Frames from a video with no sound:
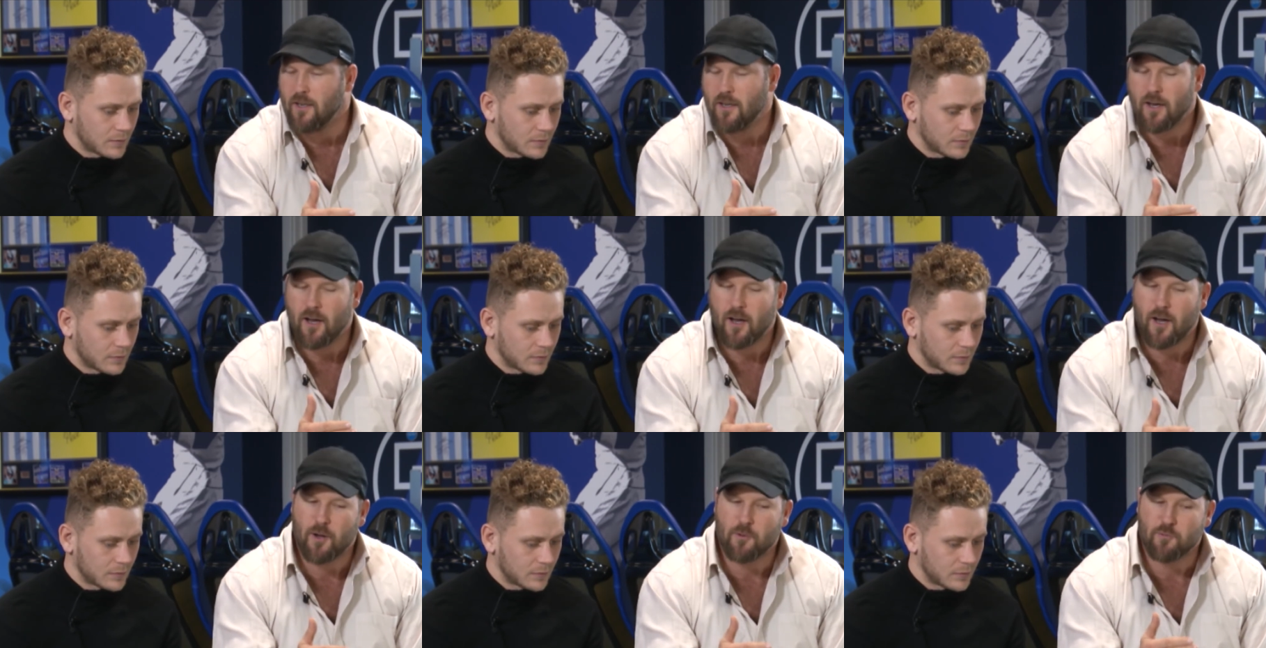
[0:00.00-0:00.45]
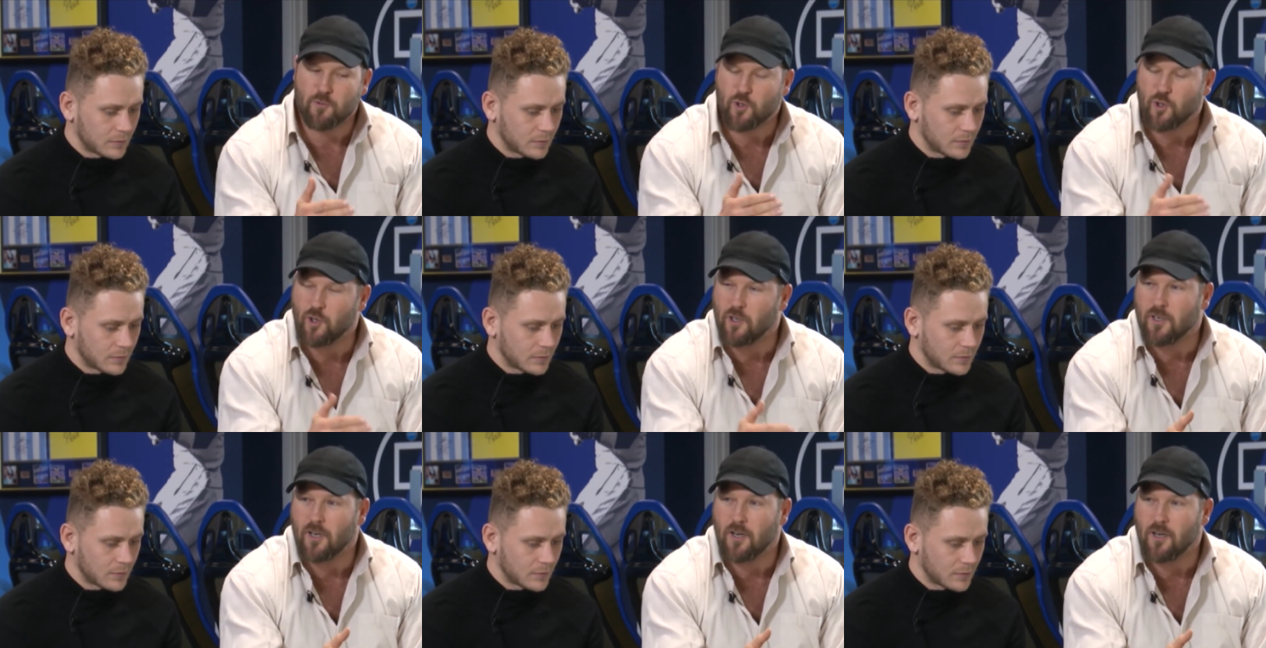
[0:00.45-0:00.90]
Speaker 1: Um,
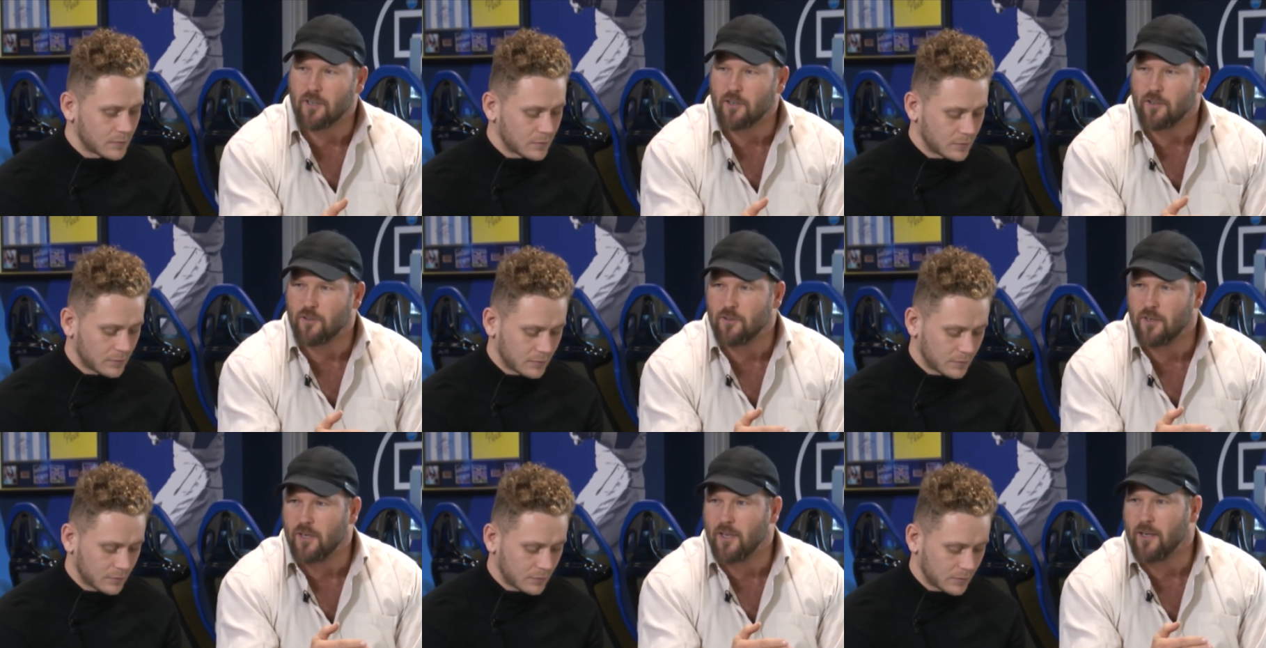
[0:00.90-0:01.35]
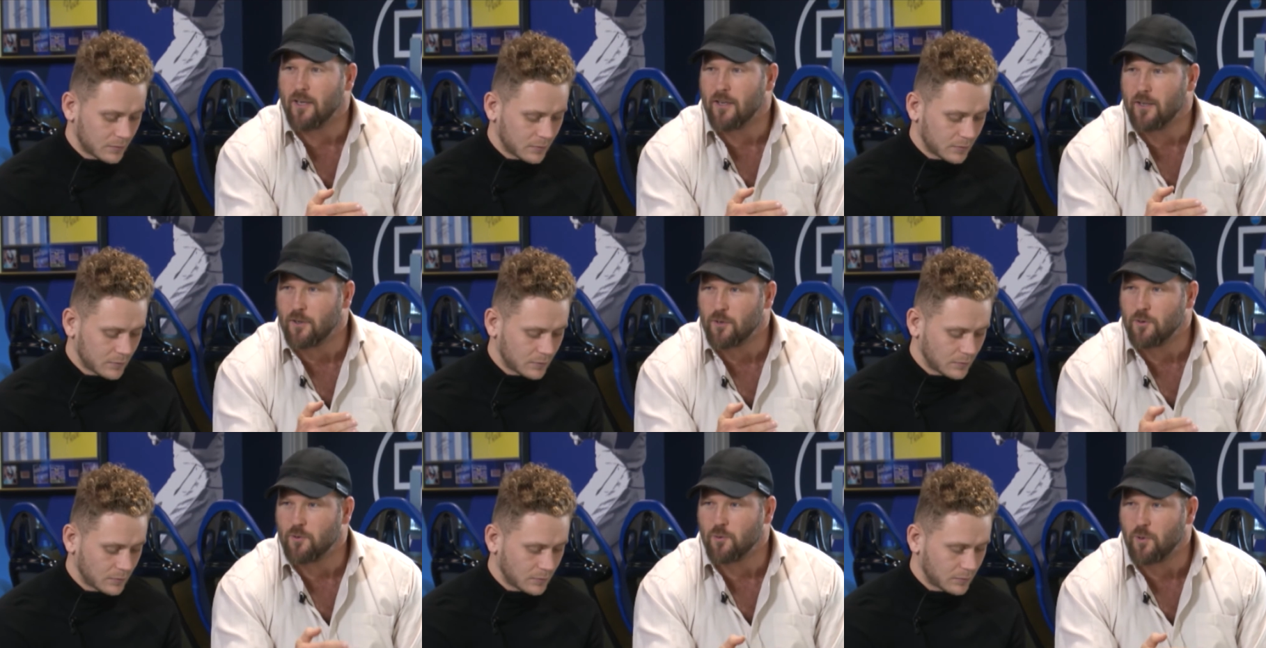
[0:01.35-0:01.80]
during our career,
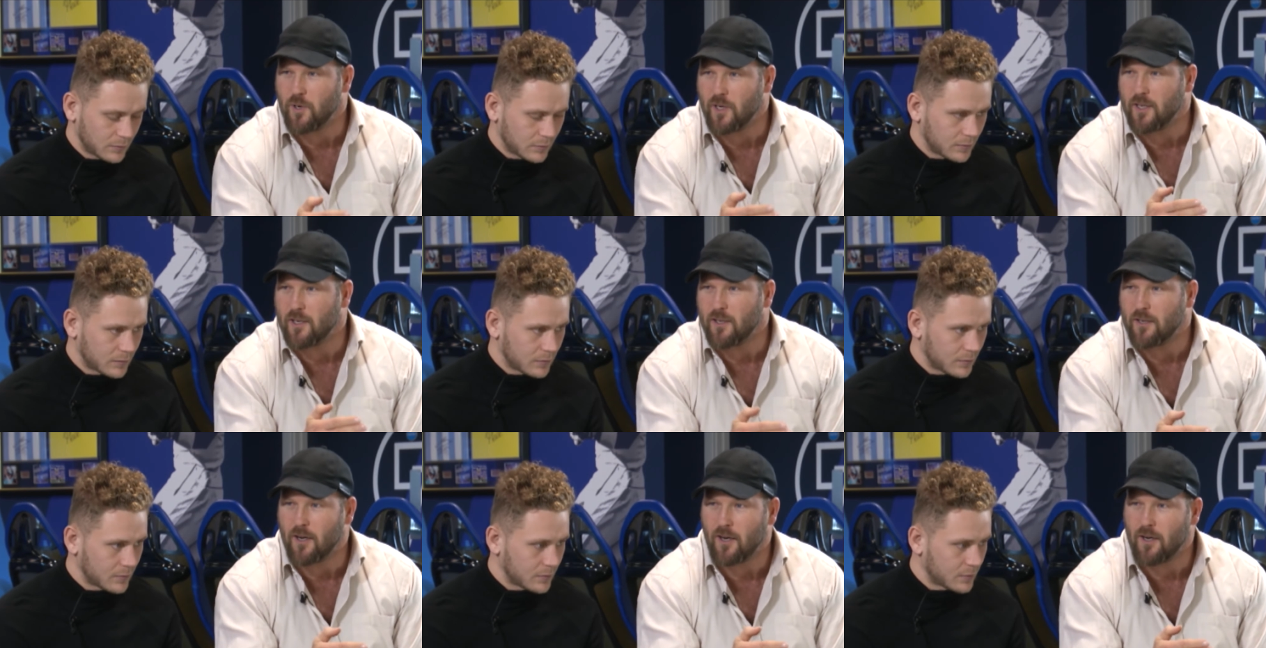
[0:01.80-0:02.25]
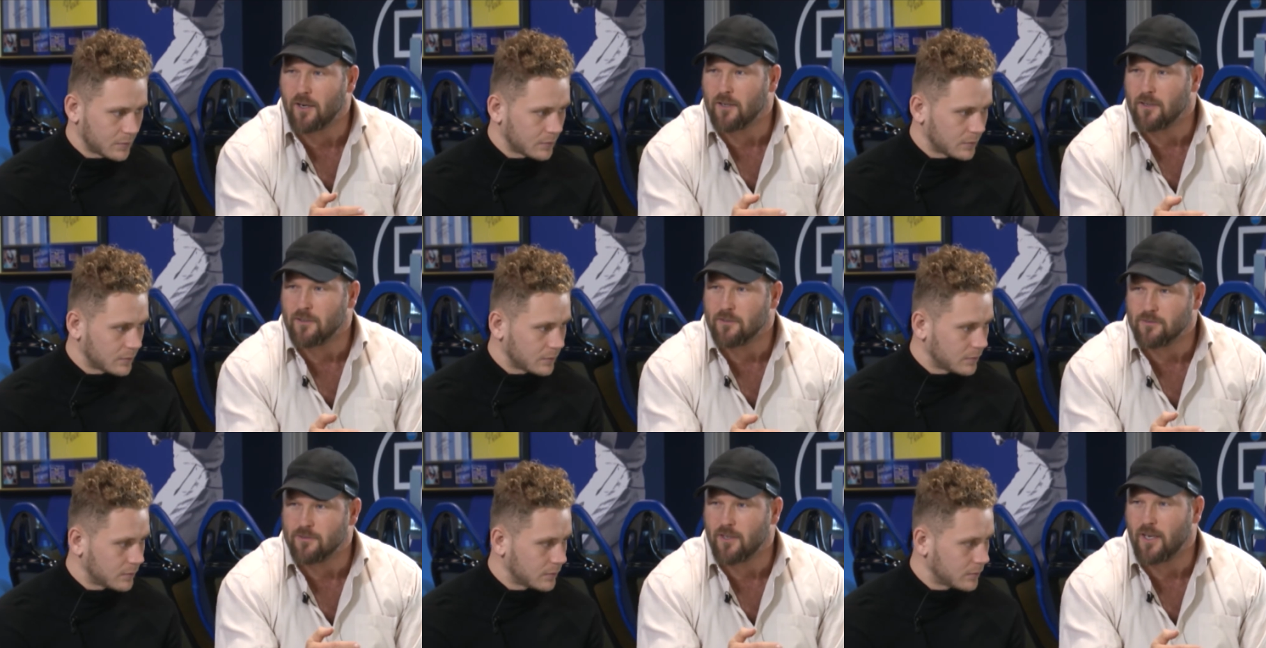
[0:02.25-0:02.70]
we kind
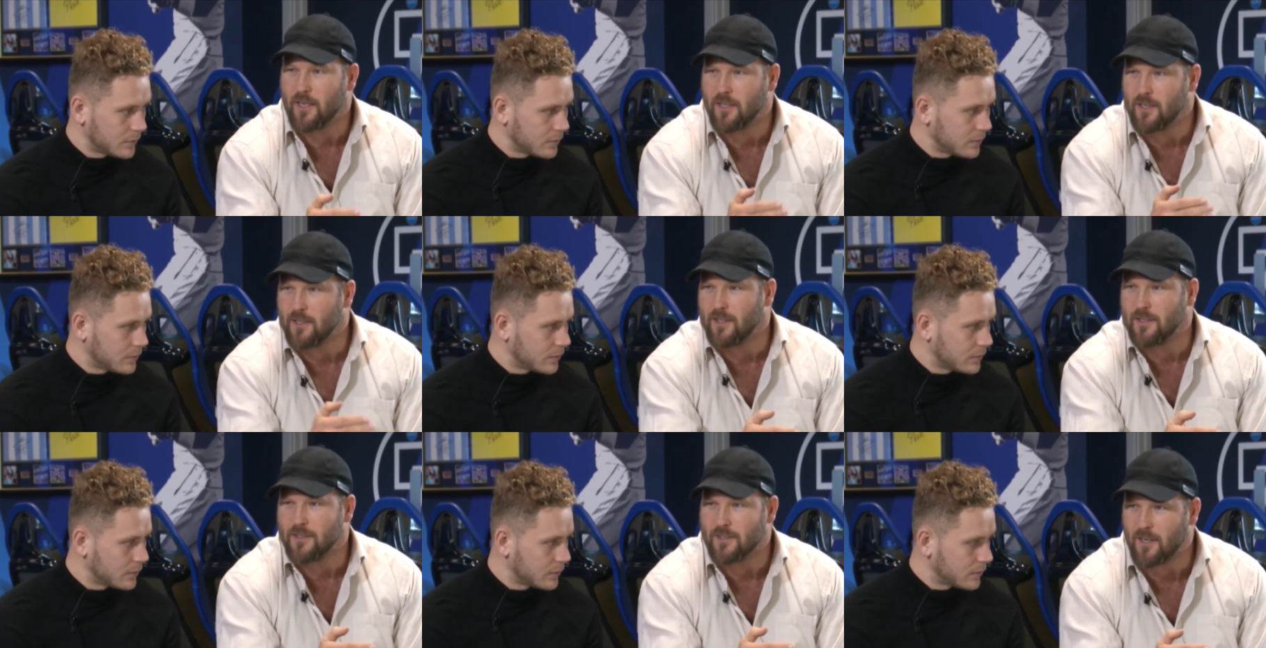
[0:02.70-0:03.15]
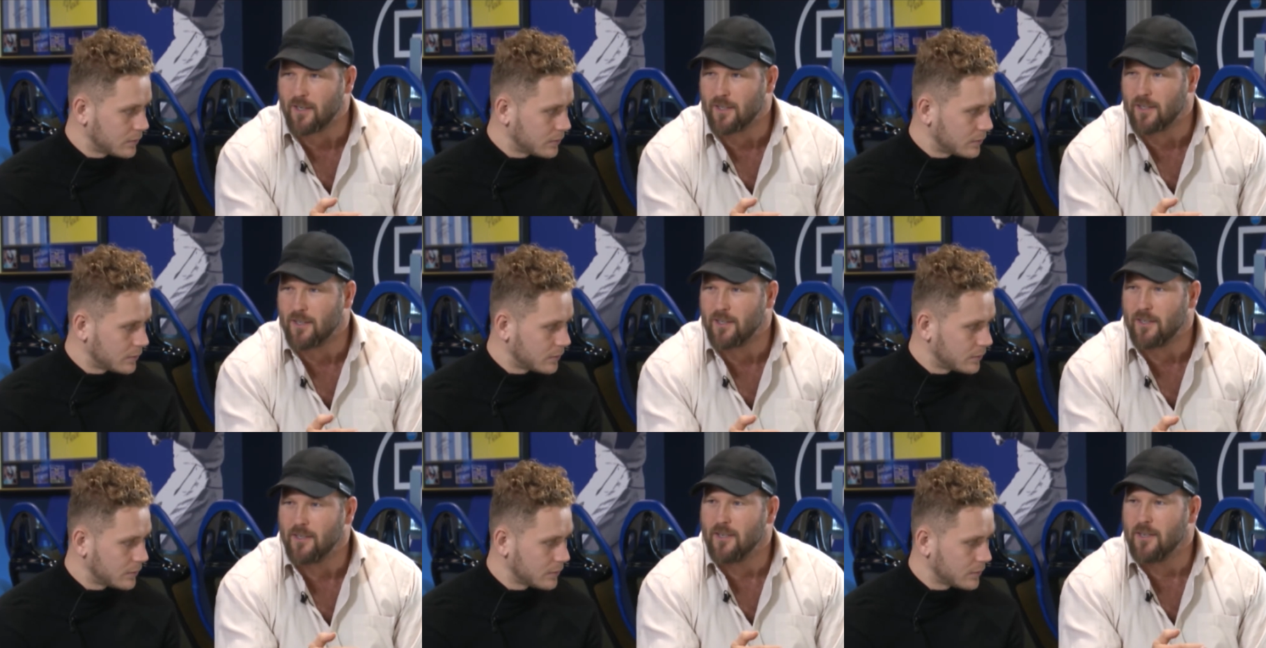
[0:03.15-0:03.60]
of hated each
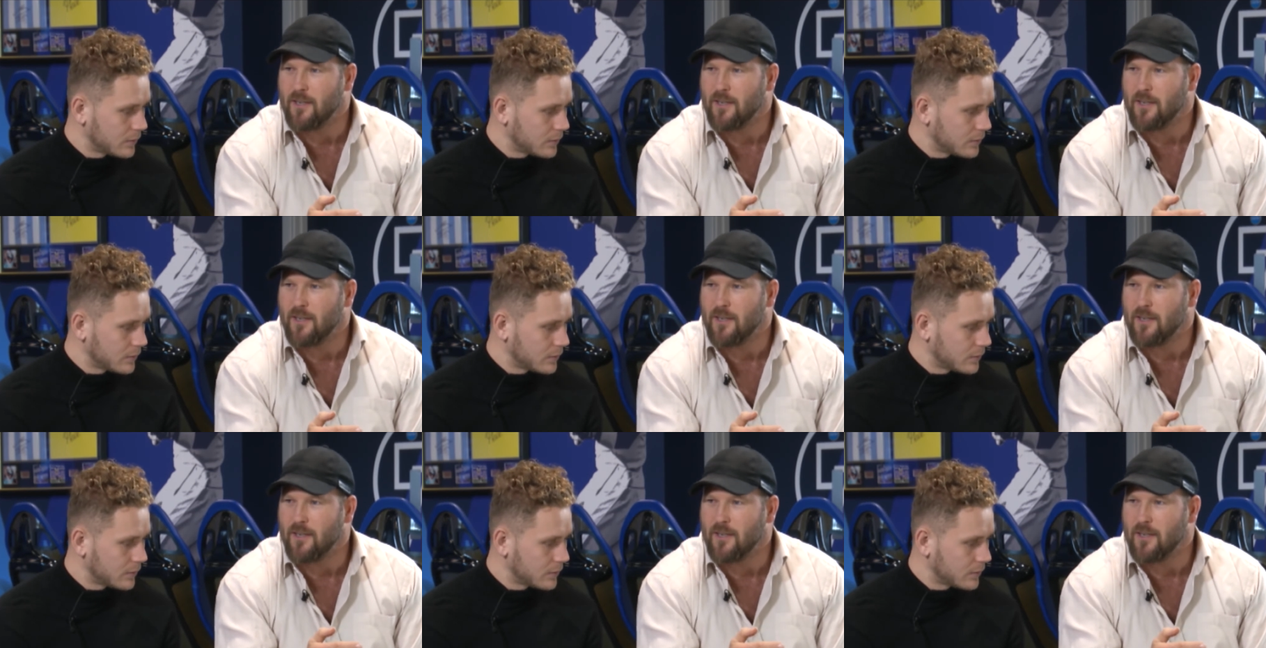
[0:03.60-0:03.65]
other,